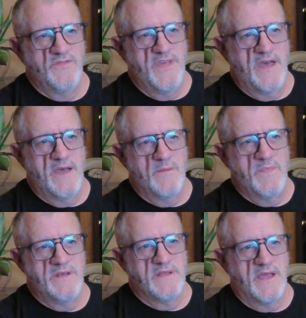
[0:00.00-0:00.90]
them
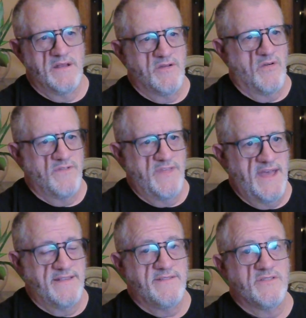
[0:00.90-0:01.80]
and kind of go over
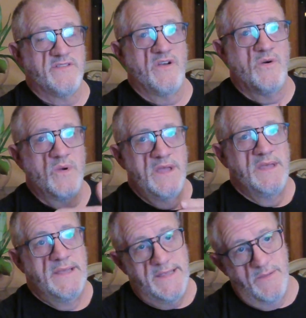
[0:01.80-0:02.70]
that. So
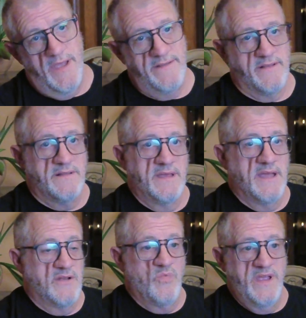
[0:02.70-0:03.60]
you basically
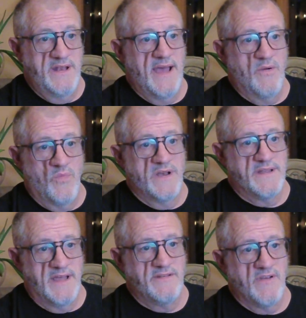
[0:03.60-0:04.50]
kind of weed out what
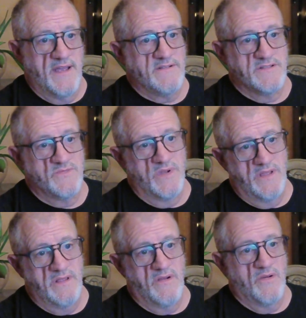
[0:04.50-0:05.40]
contractors
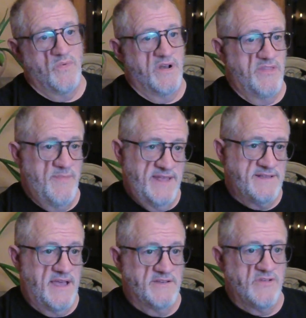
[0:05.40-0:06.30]
will or what are the
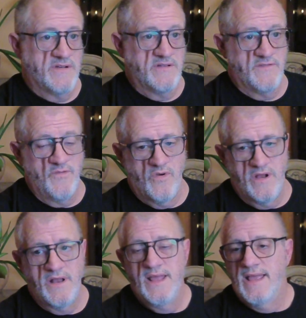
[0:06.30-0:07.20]
best contractors for
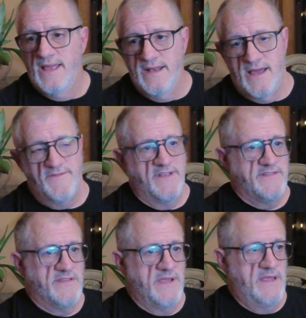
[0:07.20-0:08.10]
it. And
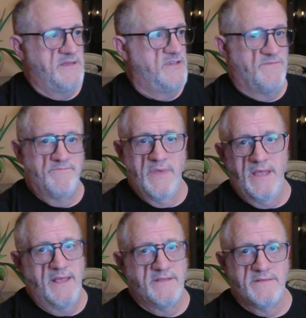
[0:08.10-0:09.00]
obviously, you,
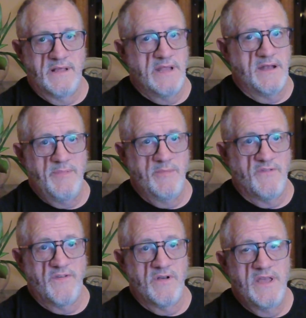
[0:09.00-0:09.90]
as a lot of
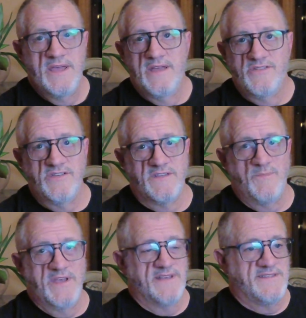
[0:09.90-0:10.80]
people have heard, just
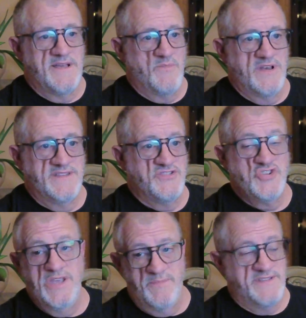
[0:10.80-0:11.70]
because someone is
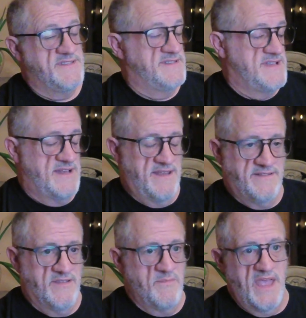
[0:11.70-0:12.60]
cheapest does not
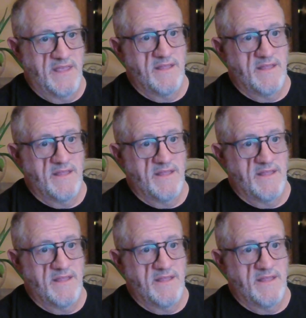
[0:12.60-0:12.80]
necessarily make